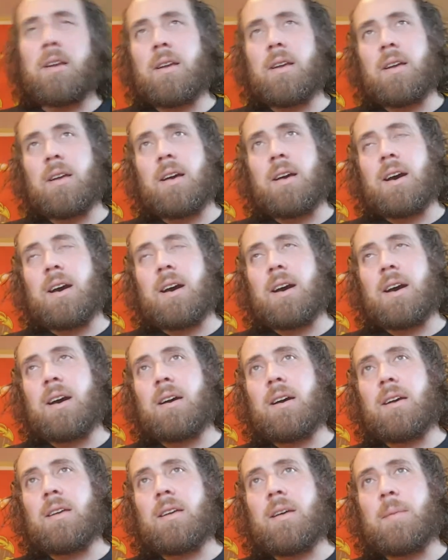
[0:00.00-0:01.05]
I
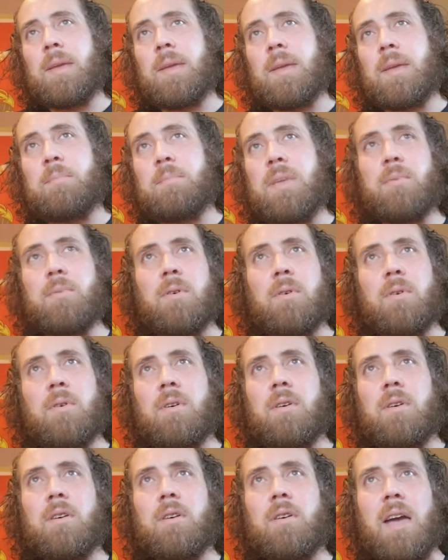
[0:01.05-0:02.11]
mean, people
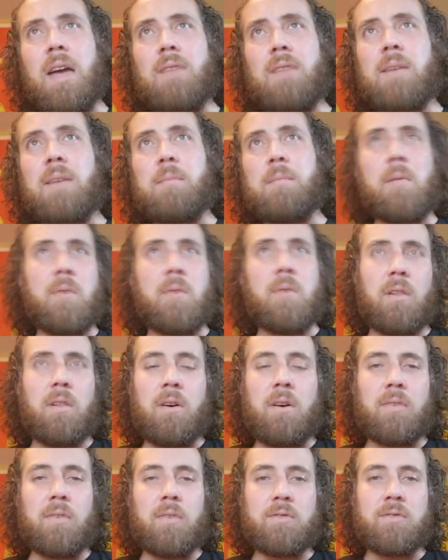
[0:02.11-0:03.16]
are having memory
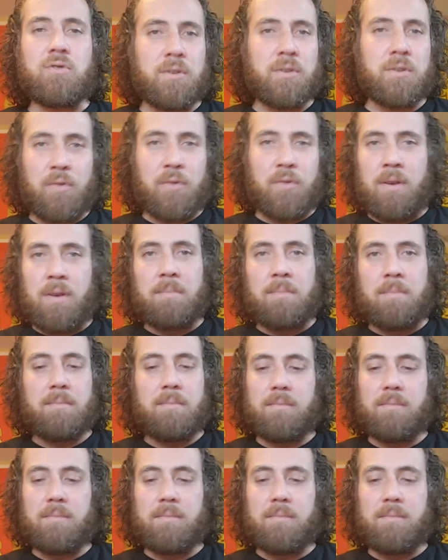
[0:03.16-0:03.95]
loss just from